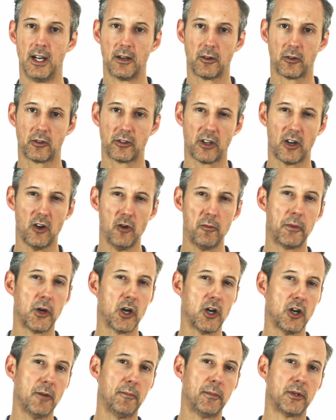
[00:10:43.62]
Because the whole
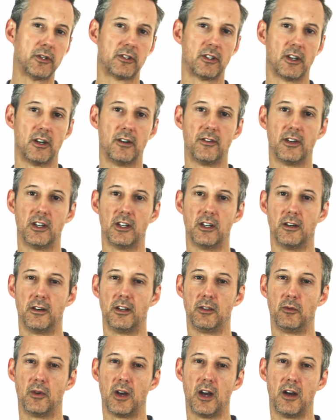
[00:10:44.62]
purpose of a
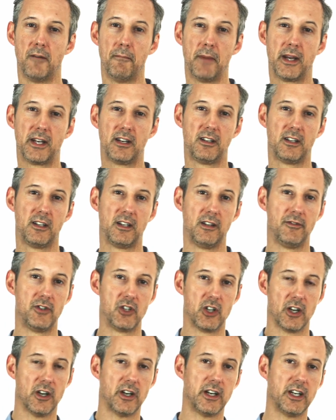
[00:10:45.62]
meditative
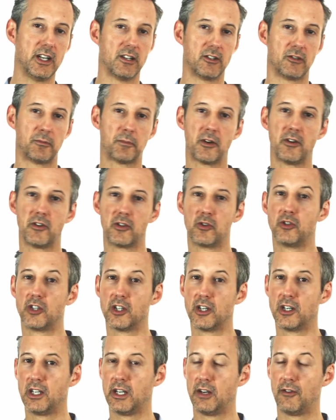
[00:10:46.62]
journey, a spiritual
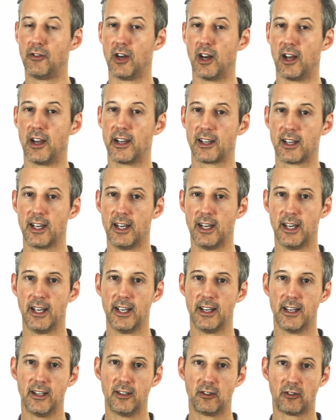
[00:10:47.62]
journey, if you like,
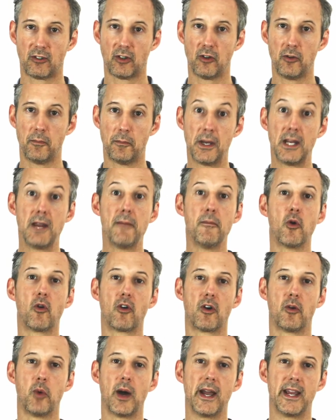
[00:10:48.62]
is to be more
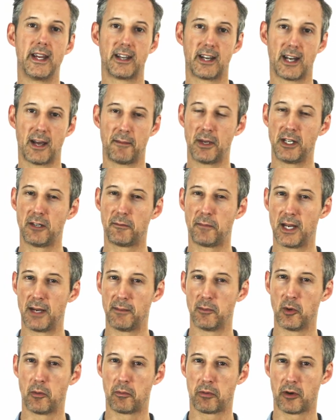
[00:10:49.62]
awake, and that means being
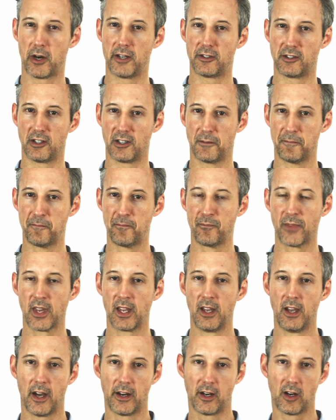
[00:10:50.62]
more present.
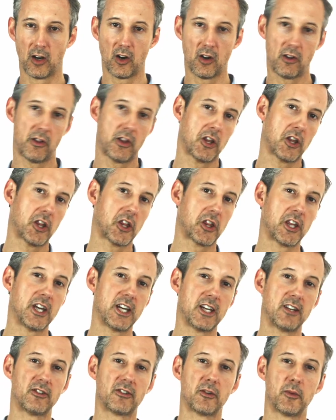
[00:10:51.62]
And a lot of the
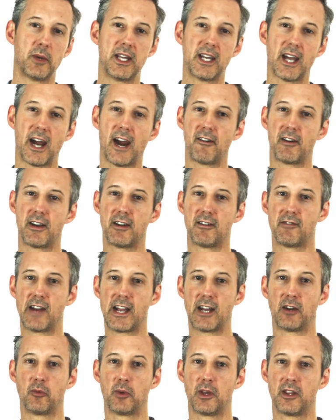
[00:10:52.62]
things that we carry
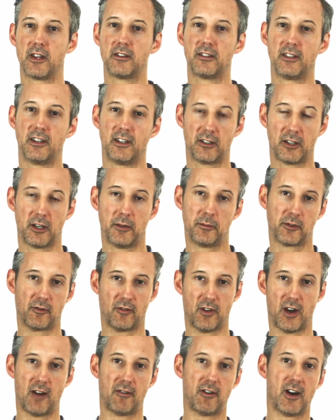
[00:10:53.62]
around with us in terms of
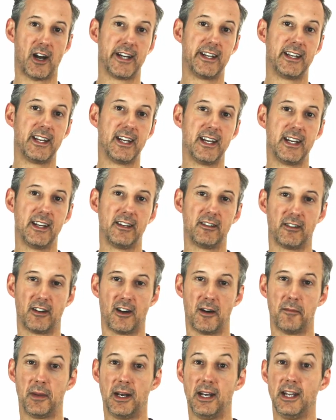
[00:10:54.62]
our ideas and our
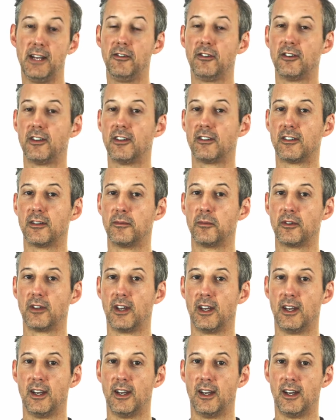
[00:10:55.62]
belief systems
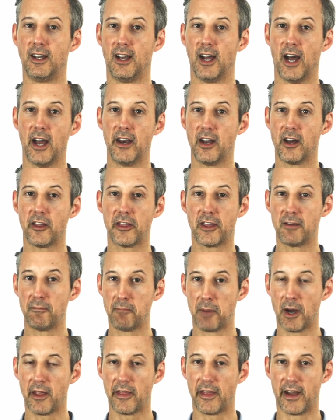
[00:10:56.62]
are nothing
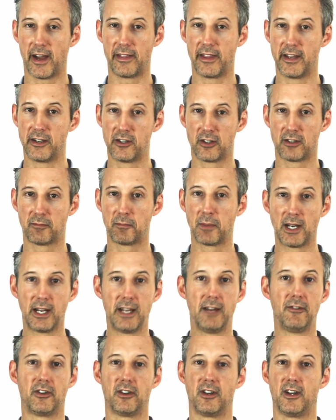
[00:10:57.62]
but that. They're just
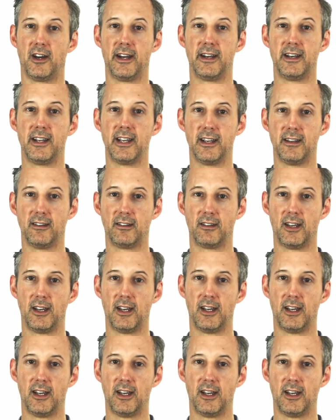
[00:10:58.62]
beliefs and ideas.